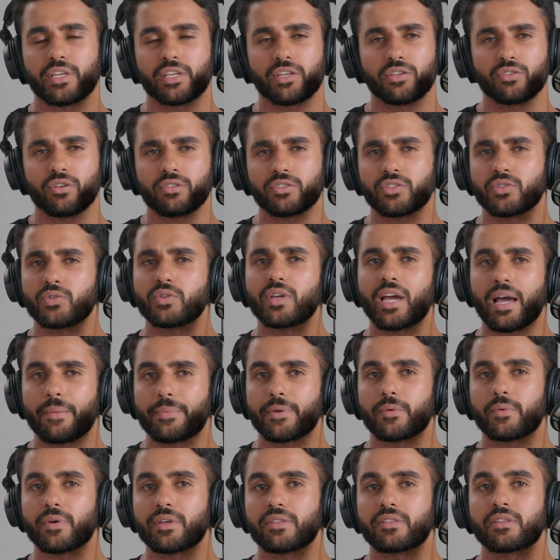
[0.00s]
that you're not too
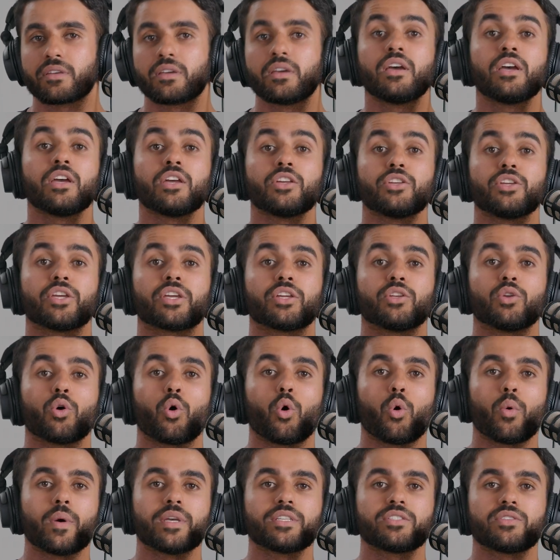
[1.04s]
happy with, you can
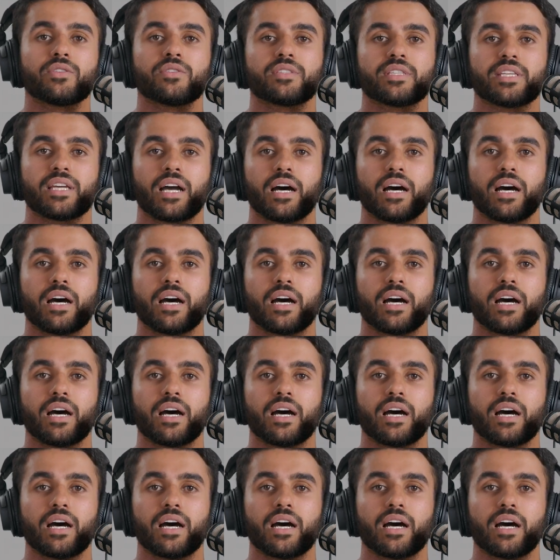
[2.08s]
always use